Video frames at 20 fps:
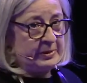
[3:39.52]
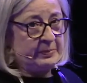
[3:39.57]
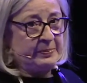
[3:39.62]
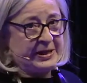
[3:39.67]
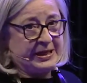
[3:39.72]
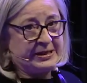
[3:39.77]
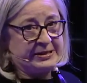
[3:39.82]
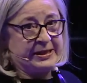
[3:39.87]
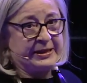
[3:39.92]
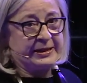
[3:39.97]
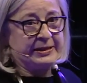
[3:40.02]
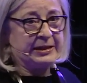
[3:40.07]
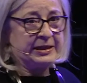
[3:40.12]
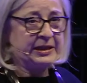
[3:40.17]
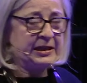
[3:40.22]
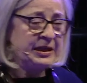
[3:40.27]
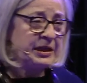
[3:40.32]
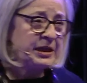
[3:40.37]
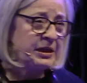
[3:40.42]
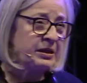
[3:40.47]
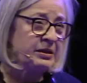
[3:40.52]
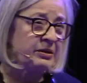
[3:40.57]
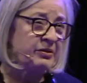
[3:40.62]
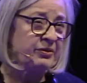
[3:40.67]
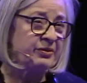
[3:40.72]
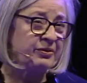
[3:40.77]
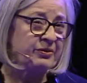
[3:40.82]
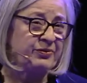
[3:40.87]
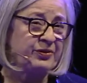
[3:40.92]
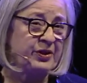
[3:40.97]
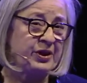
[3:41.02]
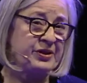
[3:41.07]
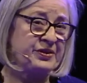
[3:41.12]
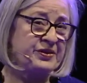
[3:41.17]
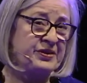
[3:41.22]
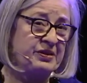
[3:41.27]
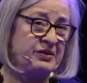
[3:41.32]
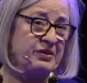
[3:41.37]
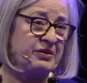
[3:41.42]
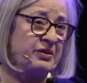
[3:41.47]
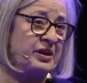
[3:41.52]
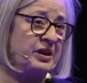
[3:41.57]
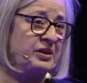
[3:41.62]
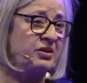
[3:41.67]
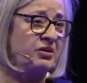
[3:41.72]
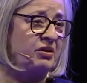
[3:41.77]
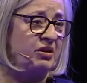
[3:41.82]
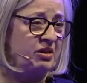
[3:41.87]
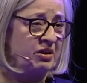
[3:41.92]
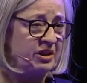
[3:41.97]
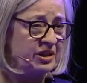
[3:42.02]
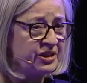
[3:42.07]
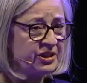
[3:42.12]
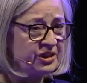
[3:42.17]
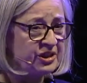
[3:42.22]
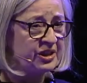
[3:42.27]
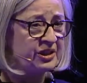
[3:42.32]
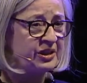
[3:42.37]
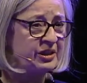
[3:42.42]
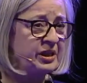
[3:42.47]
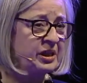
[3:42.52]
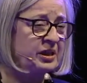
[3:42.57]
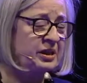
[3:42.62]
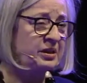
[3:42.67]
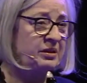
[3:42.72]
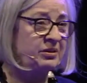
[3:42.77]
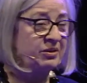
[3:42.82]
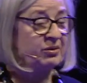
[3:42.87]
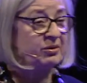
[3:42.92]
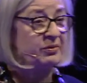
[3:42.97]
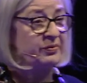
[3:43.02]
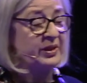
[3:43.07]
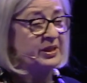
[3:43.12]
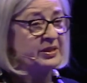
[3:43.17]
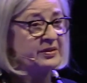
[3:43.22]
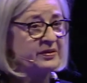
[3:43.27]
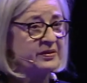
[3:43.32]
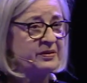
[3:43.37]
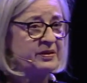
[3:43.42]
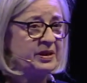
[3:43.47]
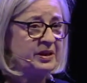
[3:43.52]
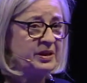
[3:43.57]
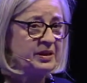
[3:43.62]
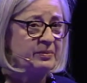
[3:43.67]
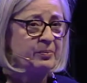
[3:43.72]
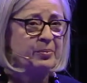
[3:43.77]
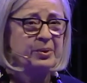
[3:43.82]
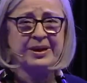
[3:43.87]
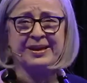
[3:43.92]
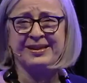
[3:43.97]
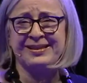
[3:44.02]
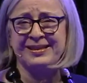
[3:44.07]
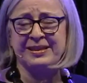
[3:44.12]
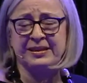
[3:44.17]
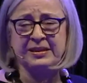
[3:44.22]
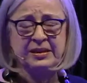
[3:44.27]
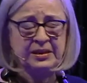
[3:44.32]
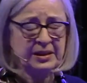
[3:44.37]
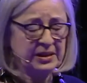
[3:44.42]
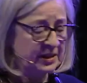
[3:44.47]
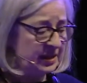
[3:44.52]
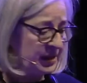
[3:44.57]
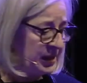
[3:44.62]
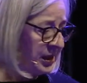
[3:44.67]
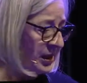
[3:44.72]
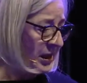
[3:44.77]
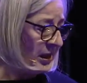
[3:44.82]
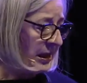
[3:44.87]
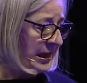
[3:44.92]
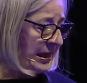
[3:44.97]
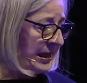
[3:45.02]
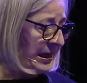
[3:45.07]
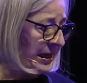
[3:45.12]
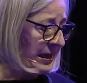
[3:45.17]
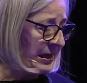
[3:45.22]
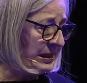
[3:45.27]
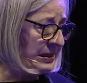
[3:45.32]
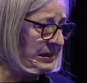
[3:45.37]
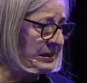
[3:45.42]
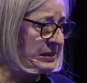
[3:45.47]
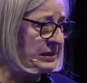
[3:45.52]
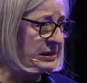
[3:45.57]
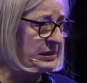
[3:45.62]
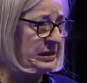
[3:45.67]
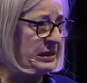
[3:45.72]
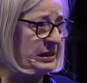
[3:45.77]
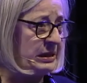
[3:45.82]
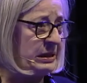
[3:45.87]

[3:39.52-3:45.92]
basically, first year at college, university in Brighton, and